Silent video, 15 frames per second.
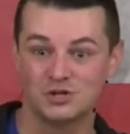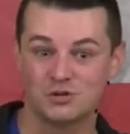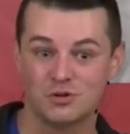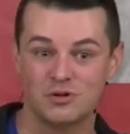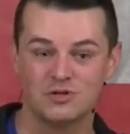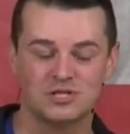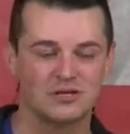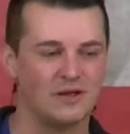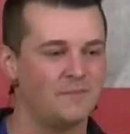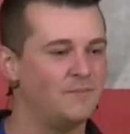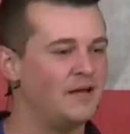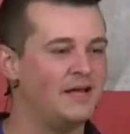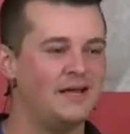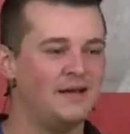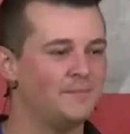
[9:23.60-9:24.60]
to
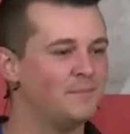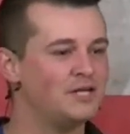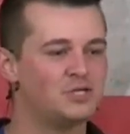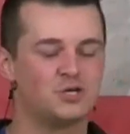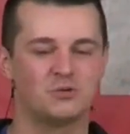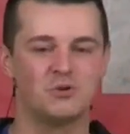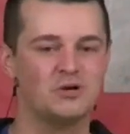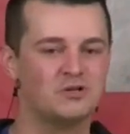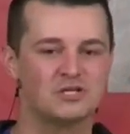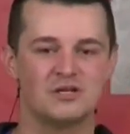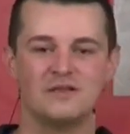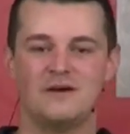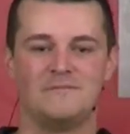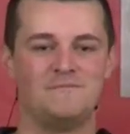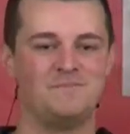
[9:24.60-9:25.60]
Jerusalem. But
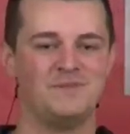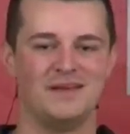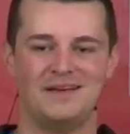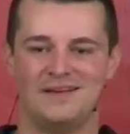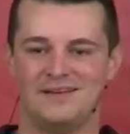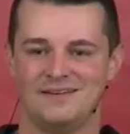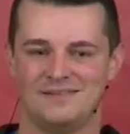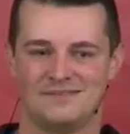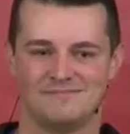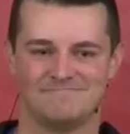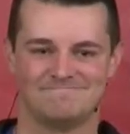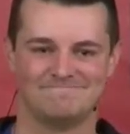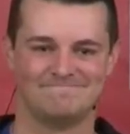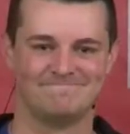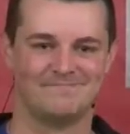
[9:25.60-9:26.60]
Jerusalem,
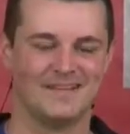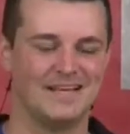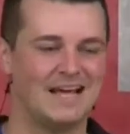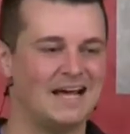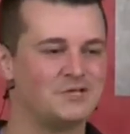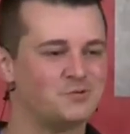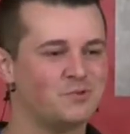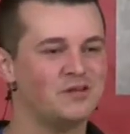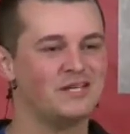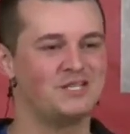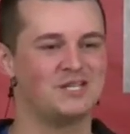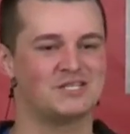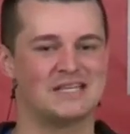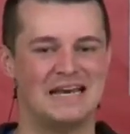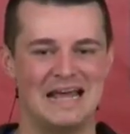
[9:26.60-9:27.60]
it's really
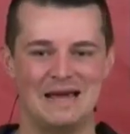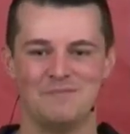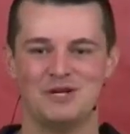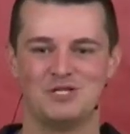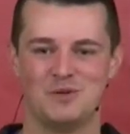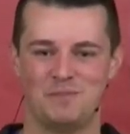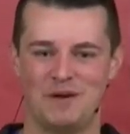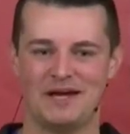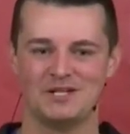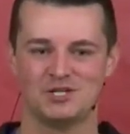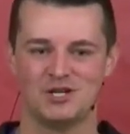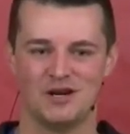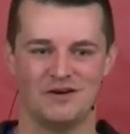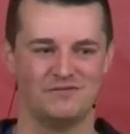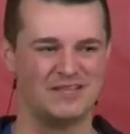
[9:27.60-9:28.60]
just an image, a
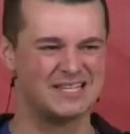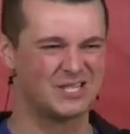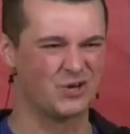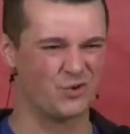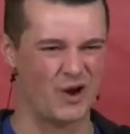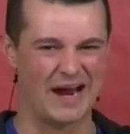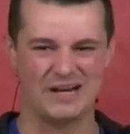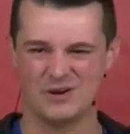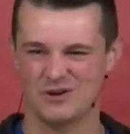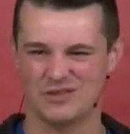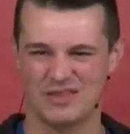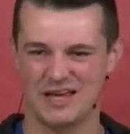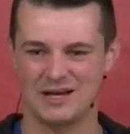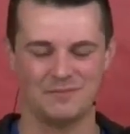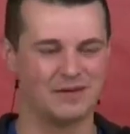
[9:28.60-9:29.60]
picture of this greater
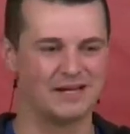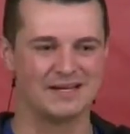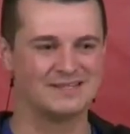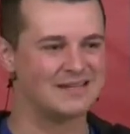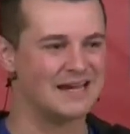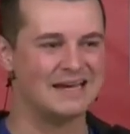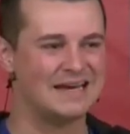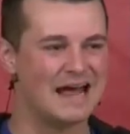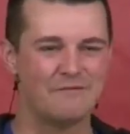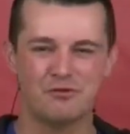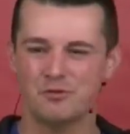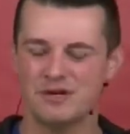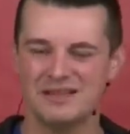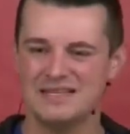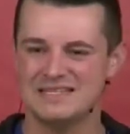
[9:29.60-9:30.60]
thing, because it
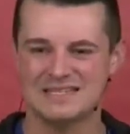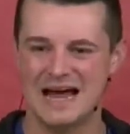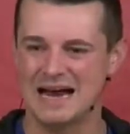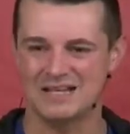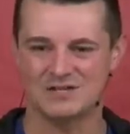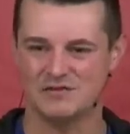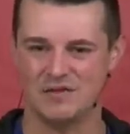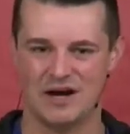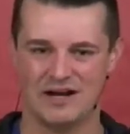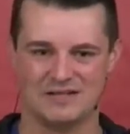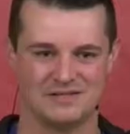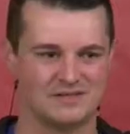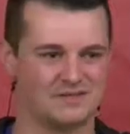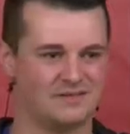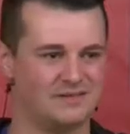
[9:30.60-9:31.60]
never really
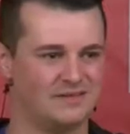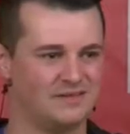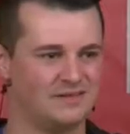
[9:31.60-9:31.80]
satisfies.